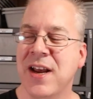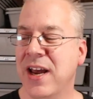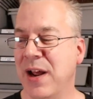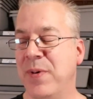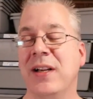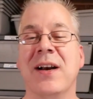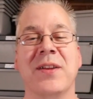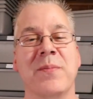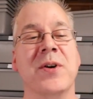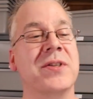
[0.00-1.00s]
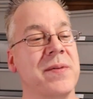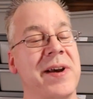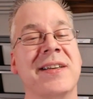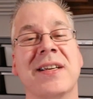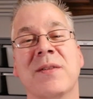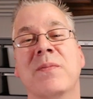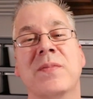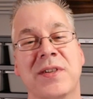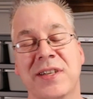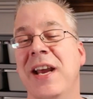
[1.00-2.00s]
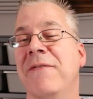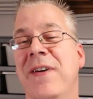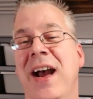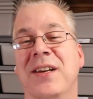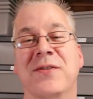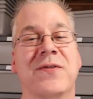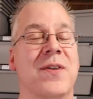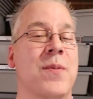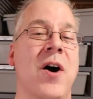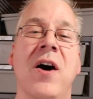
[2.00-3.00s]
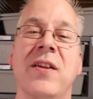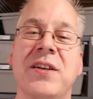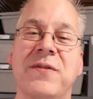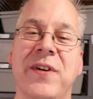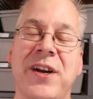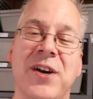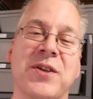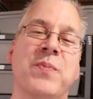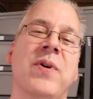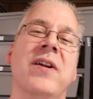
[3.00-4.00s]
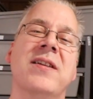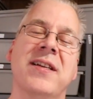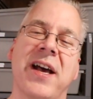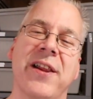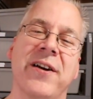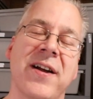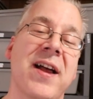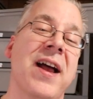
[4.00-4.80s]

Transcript: and I picked out the most amazing snake facts from all these videos, put it together,